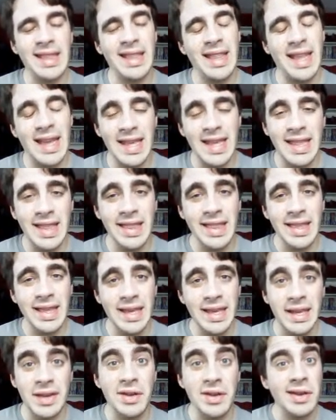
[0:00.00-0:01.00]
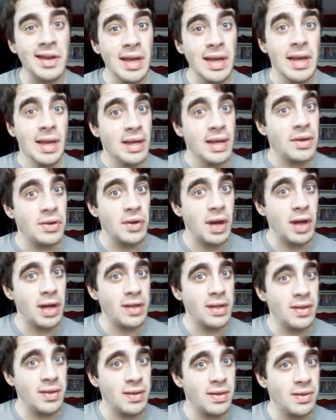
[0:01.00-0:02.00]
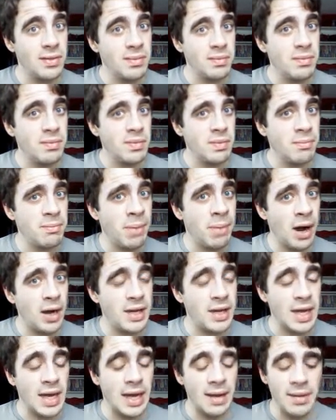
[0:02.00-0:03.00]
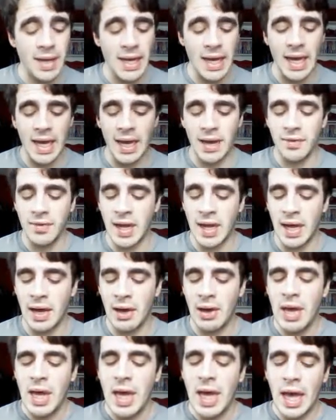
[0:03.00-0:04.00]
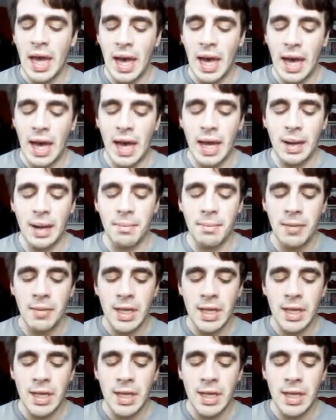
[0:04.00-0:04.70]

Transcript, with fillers: nicely and not part-time like I have now, um,